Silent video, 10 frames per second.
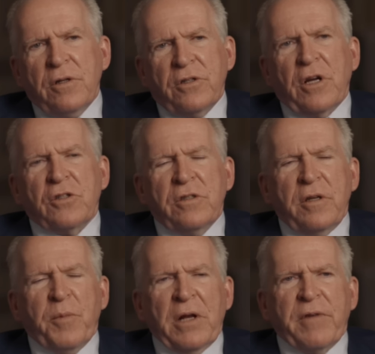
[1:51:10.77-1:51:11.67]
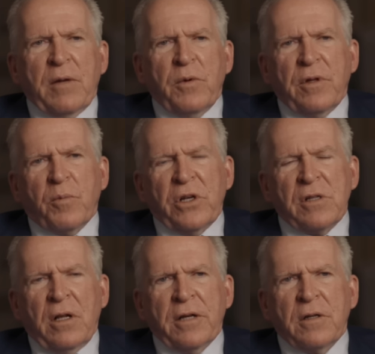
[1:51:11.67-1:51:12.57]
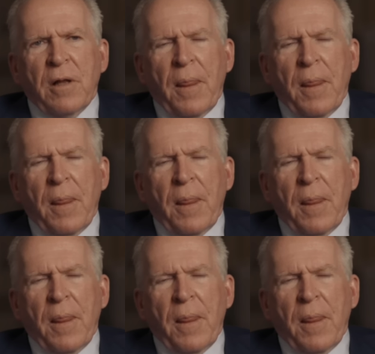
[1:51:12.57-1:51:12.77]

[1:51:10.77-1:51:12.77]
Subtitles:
discussions he might have had with the president-elect.